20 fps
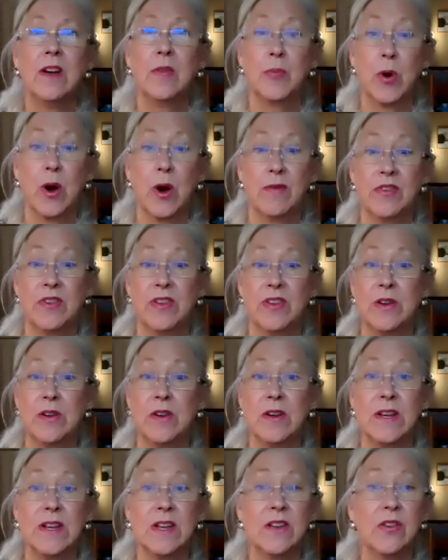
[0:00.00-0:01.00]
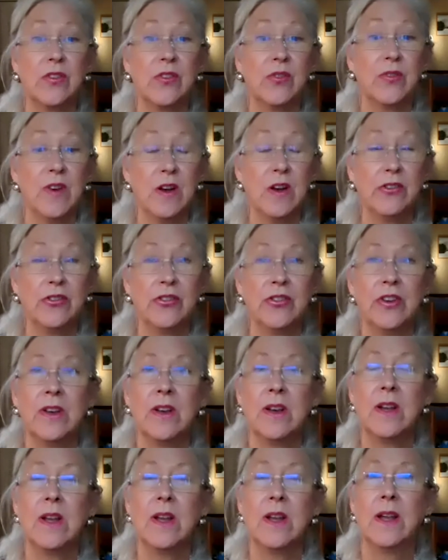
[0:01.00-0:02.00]
of profiteering and
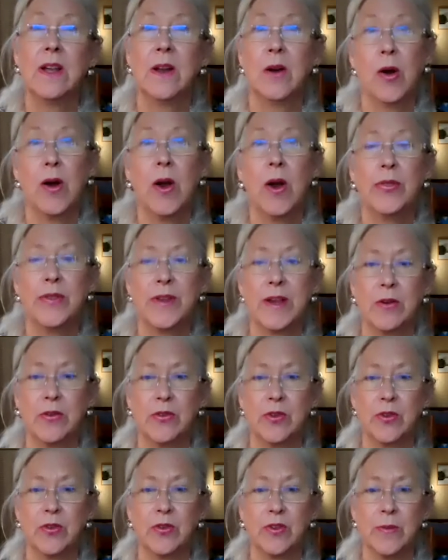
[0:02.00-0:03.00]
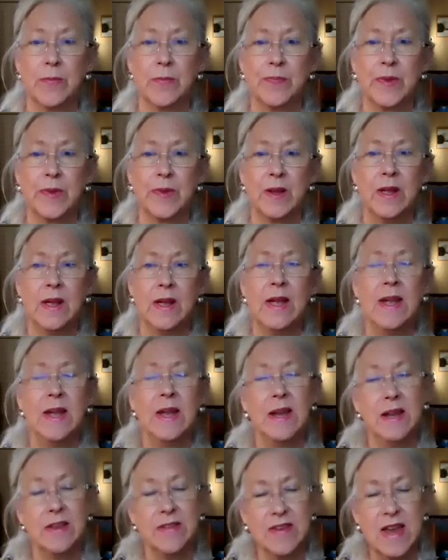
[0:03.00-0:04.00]
dysfunction in our healthcare system.
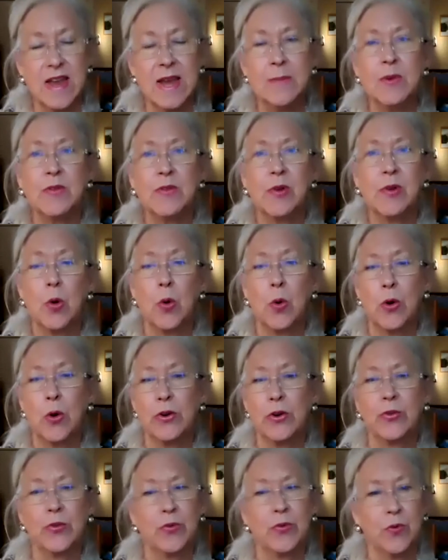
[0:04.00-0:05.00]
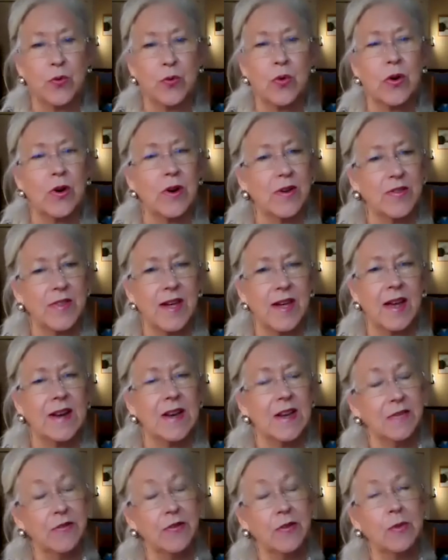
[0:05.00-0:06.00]
It's named, of course, for that
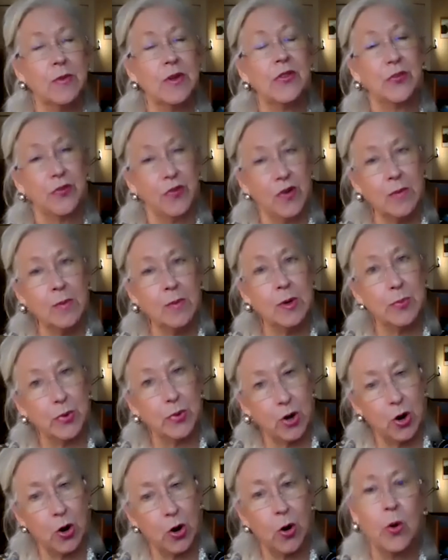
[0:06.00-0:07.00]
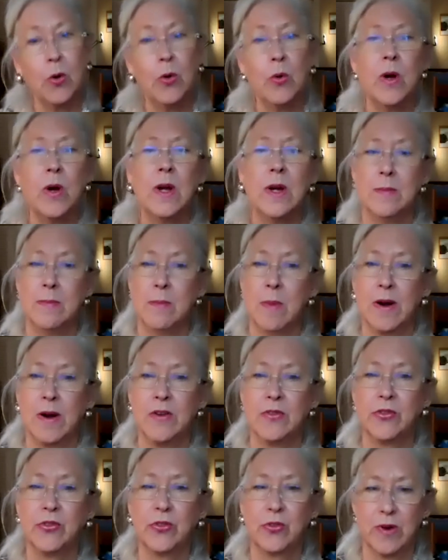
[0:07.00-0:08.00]
infamous pharma bro,
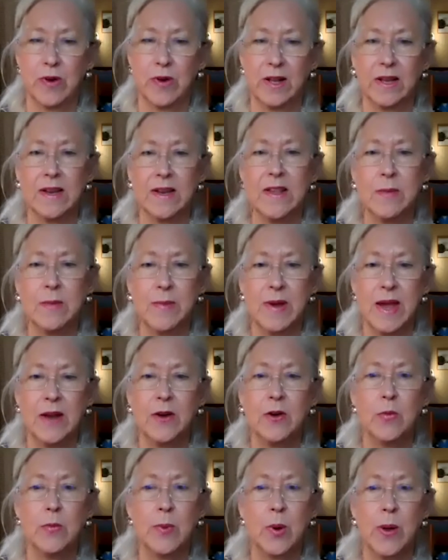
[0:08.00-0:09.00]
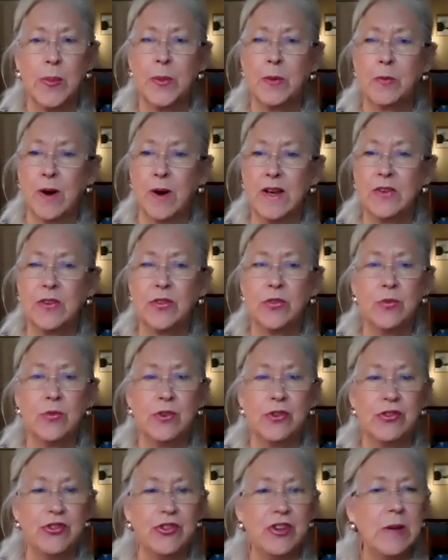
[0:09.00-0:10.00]
Martin Shkreli, the man who bought the rights to
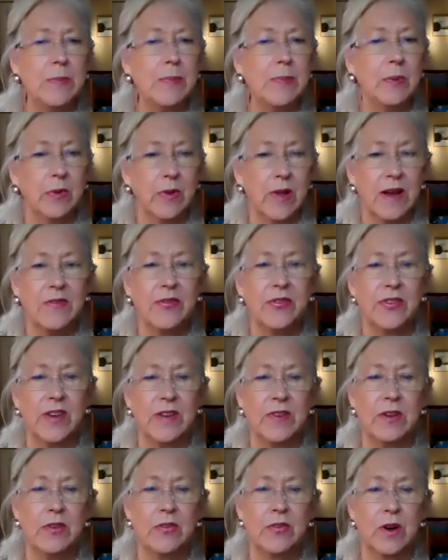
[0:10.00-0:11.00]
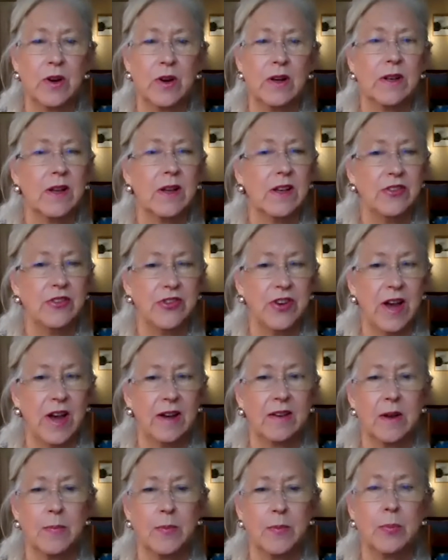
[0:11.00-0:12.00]
a cheap life-saving drug and
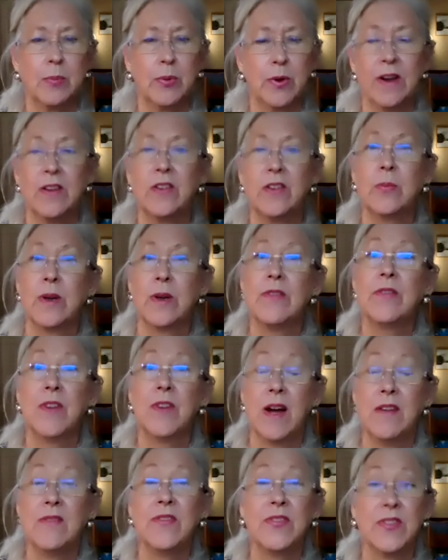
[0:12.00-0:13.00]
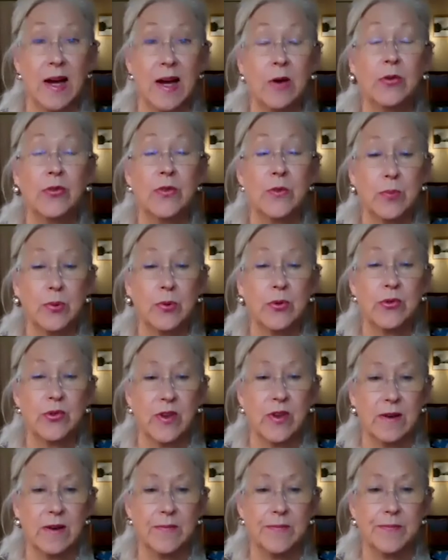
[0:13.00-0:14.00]
jacked up the price by
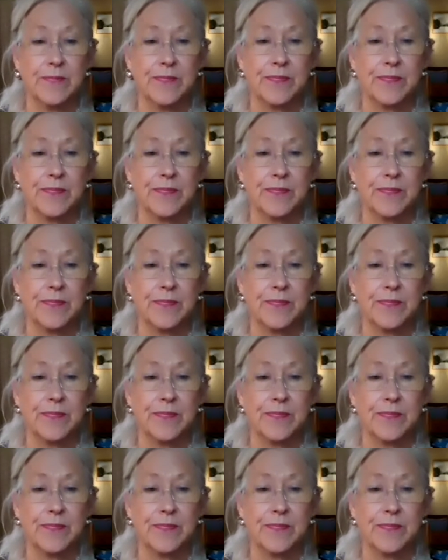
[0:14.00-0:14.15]
5,000%.